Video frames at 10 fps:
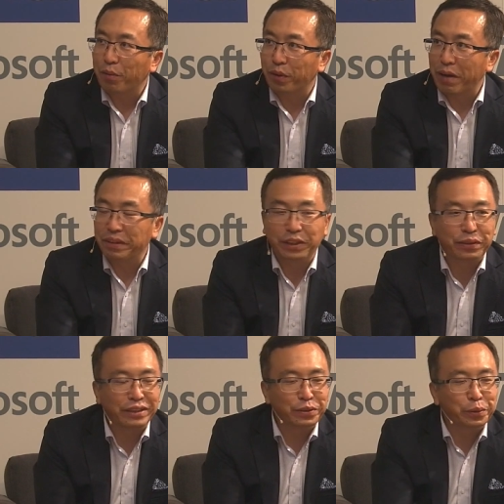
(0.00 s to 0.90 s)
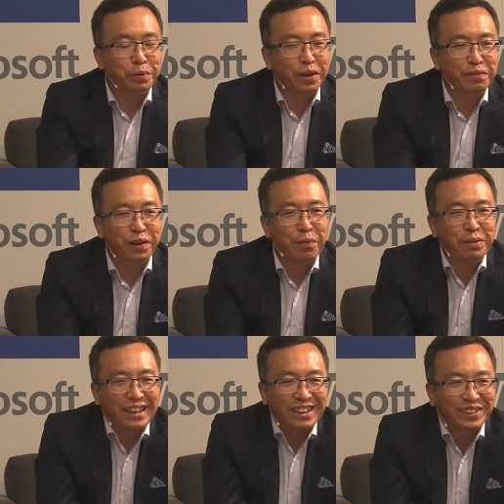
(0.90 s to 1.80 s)
Our revenue is 2.4
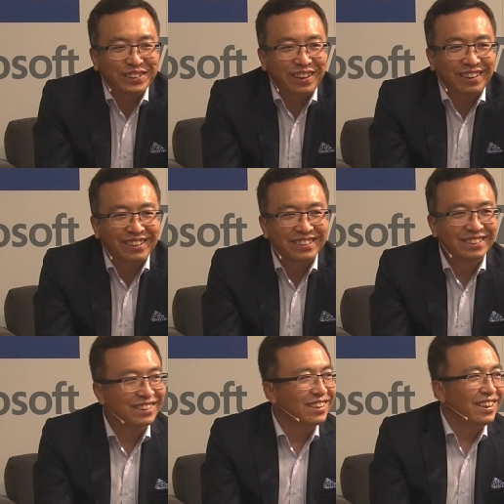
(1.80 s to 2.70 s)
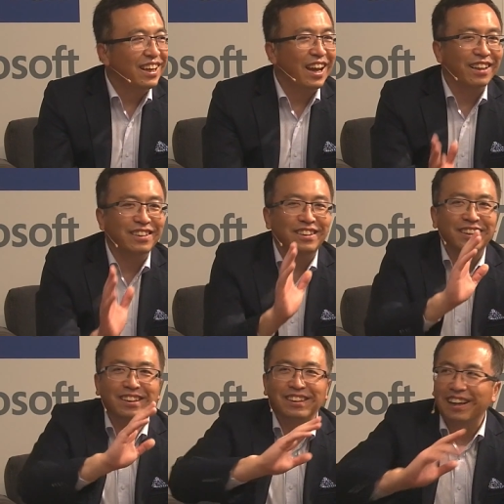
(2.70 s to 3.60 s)
billion US dollar. And
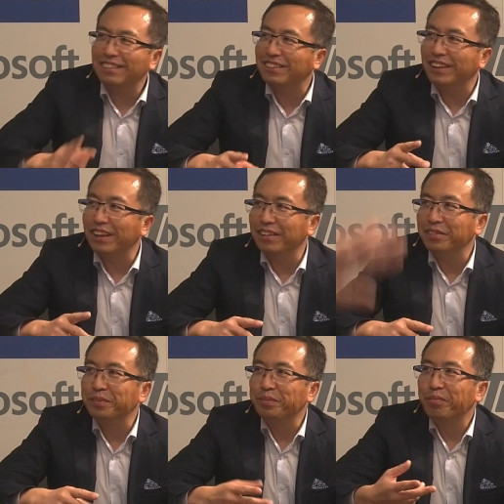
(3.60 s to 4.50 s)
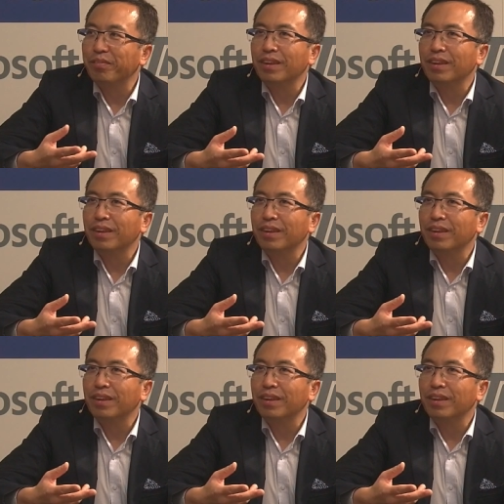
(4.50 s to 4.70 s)
uh, last year... From scratch.